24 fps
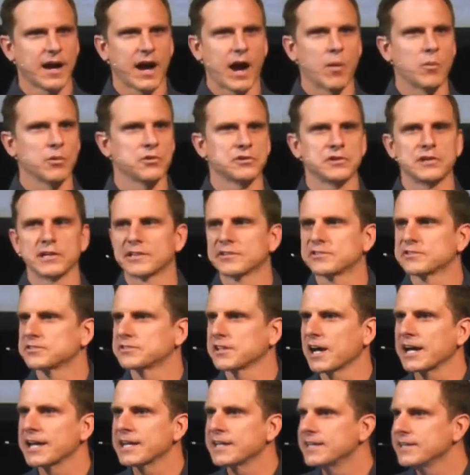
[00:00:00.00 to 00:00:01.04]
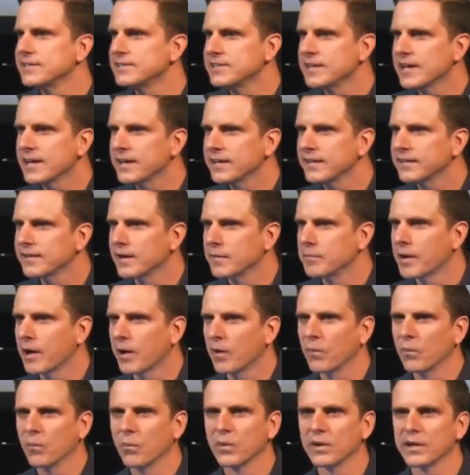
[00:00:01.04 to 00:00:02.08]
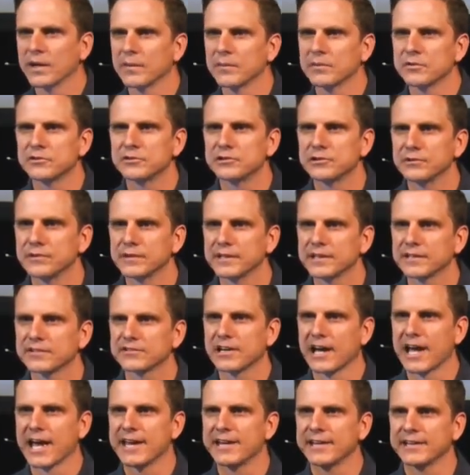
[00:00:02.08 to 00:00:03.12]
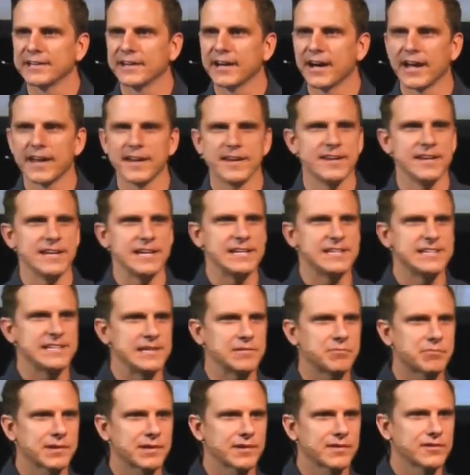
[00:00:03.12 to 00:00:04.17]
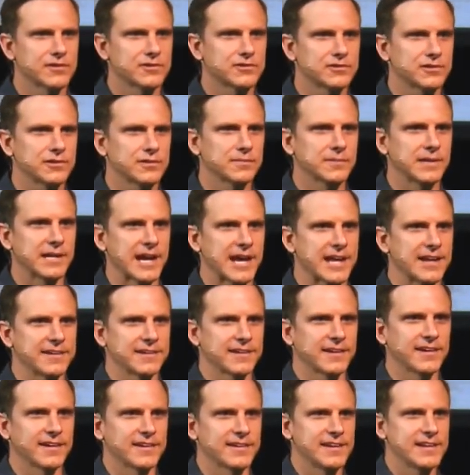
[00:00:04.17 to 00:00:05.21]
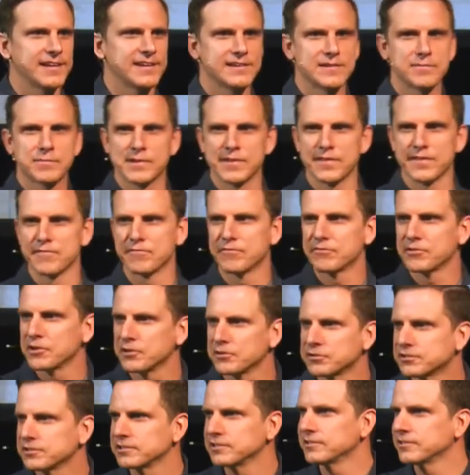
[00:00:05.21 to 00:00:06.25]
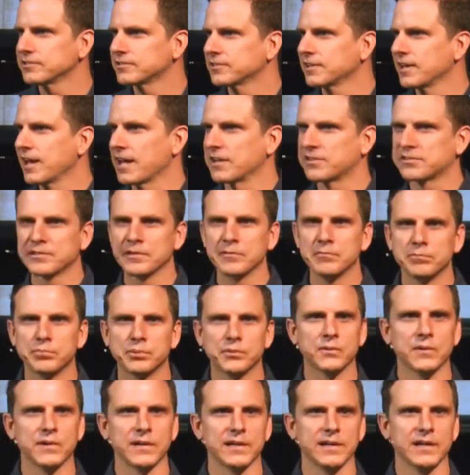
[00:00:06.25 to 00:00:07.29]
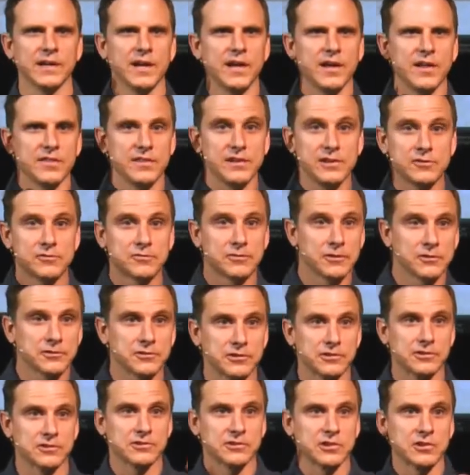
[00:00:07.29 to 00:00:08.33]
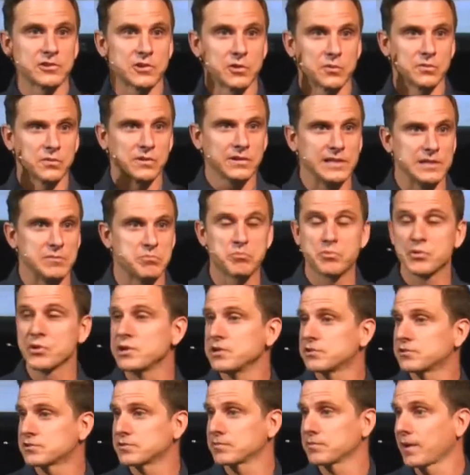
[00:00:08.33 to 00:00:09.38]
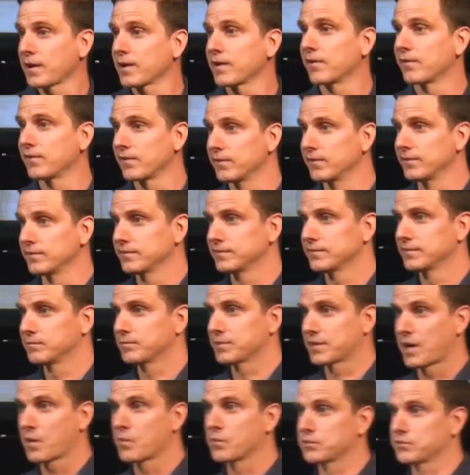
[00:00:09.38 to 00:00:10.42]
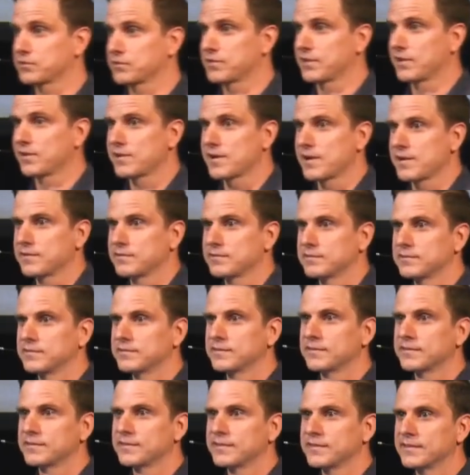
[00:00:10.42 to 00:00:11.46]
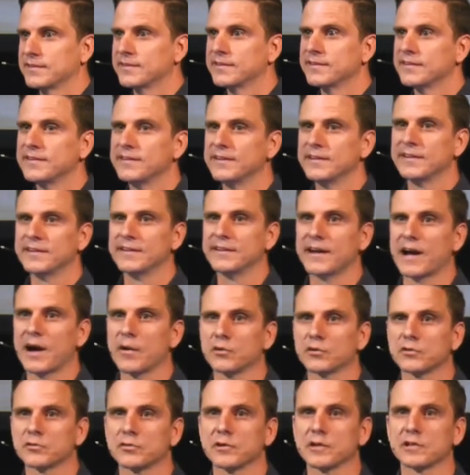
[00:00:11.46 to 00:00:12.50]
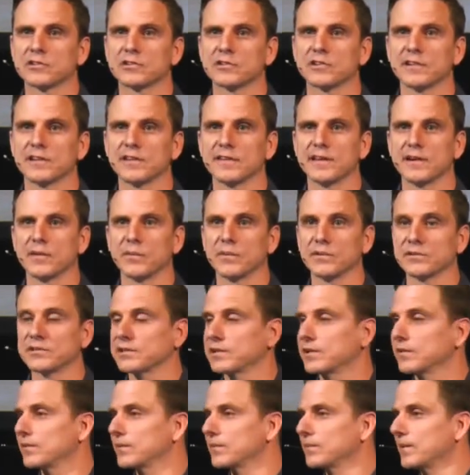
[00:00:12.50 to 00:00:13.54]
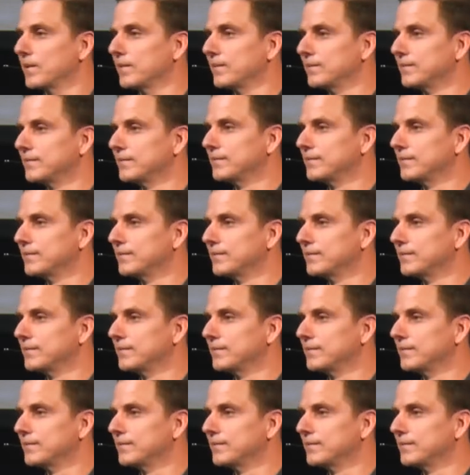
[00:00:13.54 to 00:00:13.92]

I wasn't excited yet about what I was doing because I hadn't got knee deep into the sermon. I hadn't gotten knee deep into the verses. At some point, these verses start to really preach to my heart, but I wasn't there yet. I was frustrated that it wasn't going well.